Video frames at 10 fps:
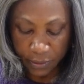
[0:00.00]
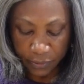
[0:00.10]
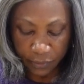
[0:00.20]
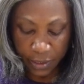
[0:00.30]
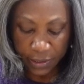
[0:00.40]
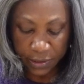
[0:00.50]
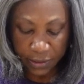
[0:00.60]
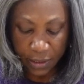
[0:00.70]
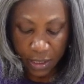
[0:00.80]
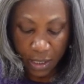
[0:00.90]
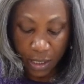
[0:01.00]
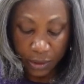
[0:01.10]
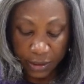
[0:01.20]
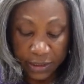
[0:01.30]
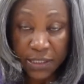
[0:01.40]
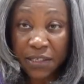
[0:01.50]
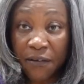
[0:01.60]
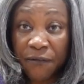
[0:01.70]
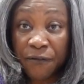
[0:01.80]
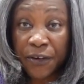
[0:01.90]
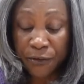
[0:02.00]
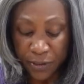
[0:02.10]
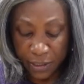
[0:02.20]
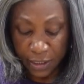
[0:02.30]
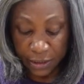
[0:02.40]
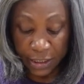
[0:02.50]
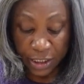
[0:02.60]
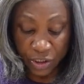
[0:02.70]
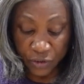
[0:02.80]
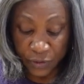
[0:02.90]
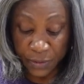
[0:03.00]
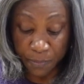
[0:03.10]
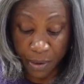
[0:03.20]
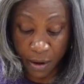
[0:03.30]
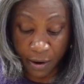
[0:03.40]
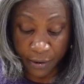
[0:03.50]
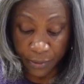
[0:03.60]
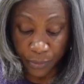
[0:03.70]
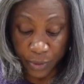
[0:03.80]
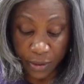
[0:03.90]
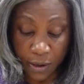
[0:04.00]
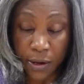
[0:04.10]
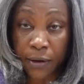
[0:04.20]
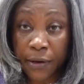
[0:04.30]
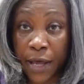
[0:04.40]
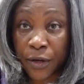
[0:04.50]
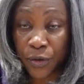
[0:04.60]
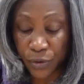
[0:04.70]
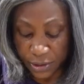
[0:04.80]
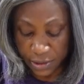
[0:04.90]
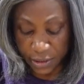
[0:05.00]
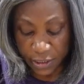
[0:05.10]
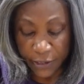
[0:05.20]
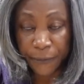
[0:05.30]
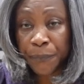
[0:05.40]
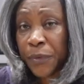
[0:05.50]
So this is a very delicious bar with all of that nuts in there.